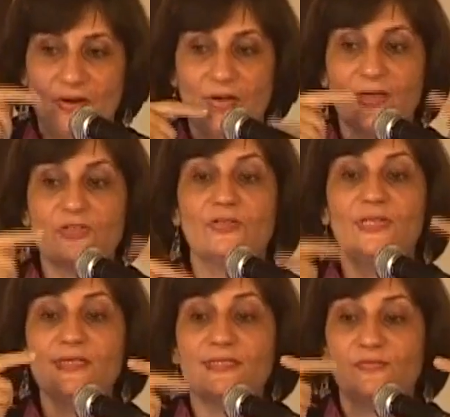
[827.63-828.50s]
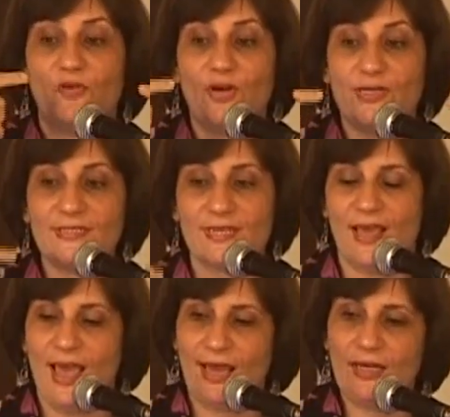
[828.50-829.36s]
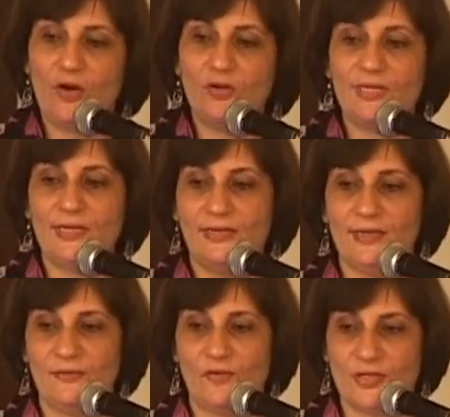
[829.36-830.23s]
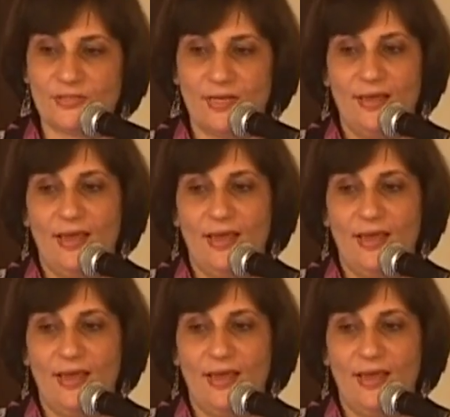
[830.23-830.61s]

Okay, so this voice, and now the Indian voice.